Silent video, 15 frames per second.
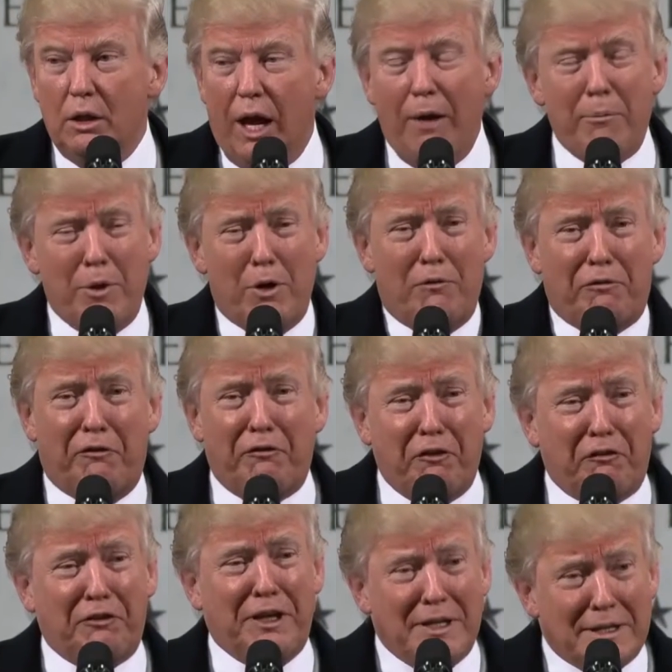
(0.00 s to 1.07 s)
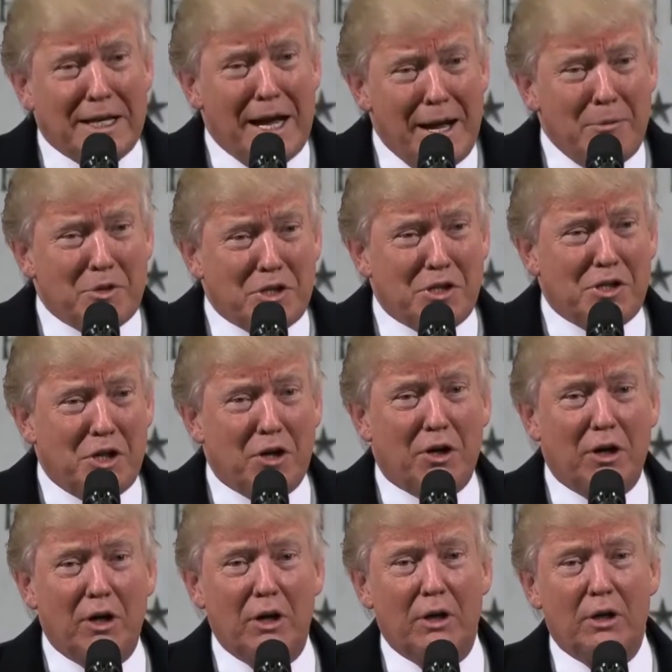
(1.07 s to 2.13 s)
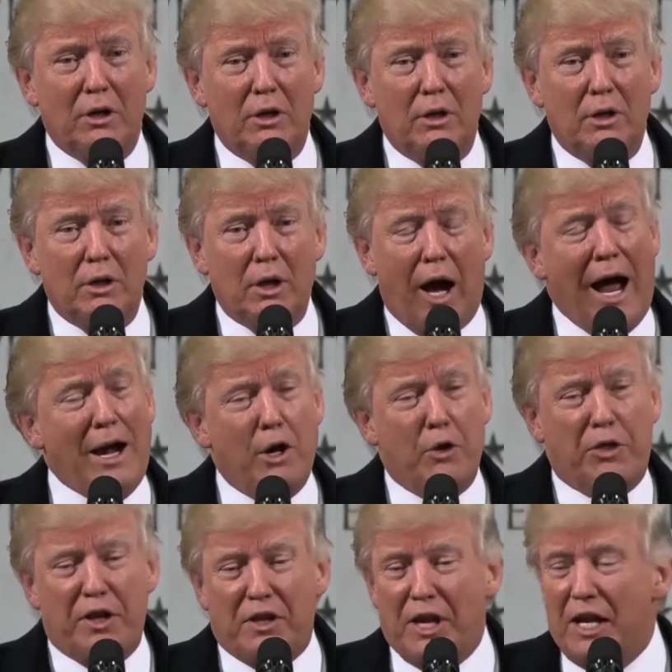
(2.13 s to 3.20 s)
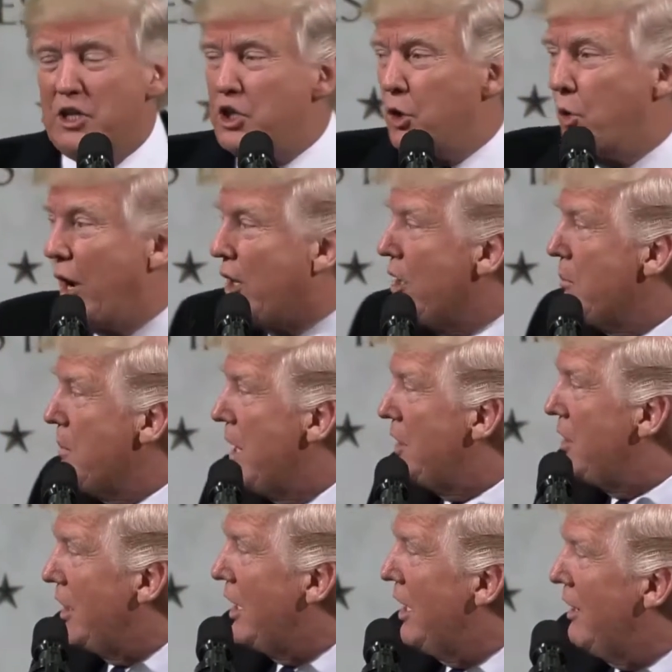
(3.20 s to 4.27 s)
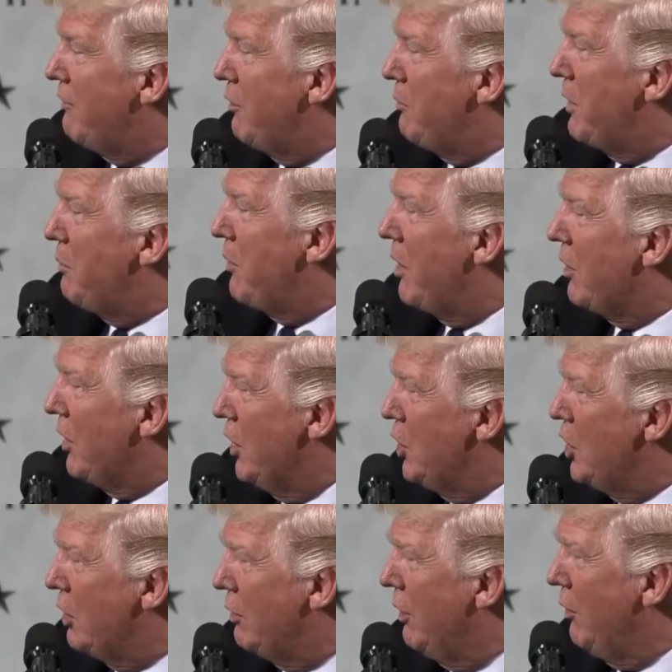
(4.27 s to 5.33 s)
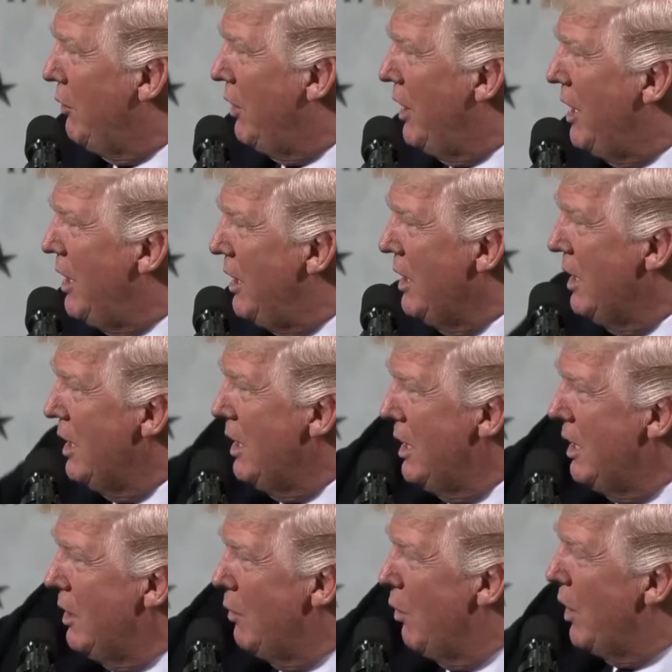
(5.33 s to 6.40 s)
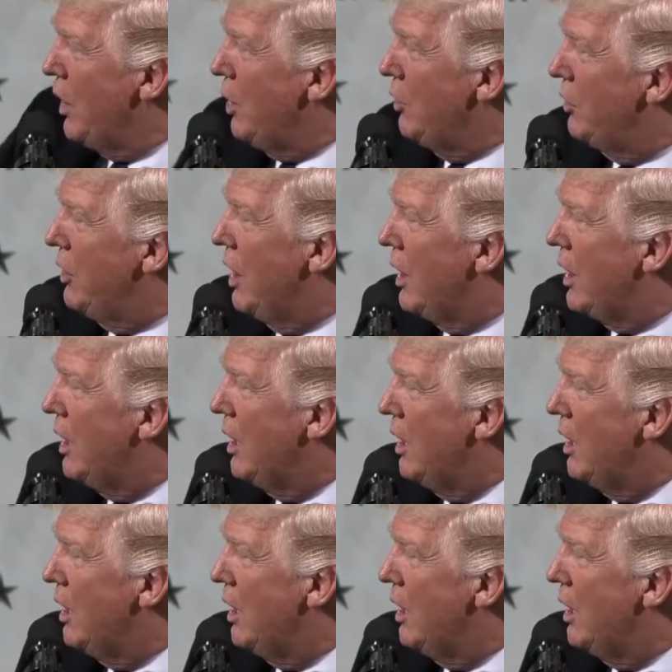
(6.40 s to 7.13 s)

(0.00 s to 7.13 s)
I've been on for 15 times this year. I don't think that's a record, Mike, that can never be broken. Do you agree with that? What do you think?